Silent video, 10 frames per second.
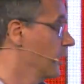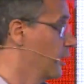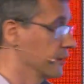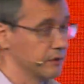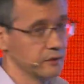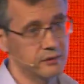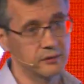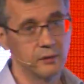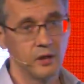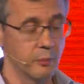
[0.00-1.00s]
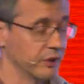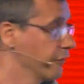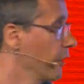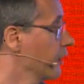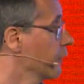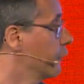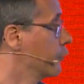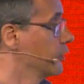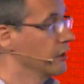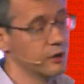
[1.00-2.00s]
assets, but they are
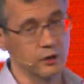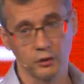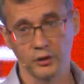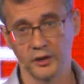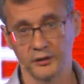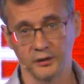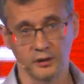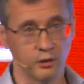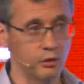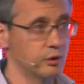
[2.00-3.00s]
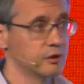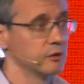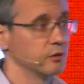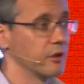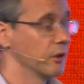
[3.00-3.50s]
fully regulated according to the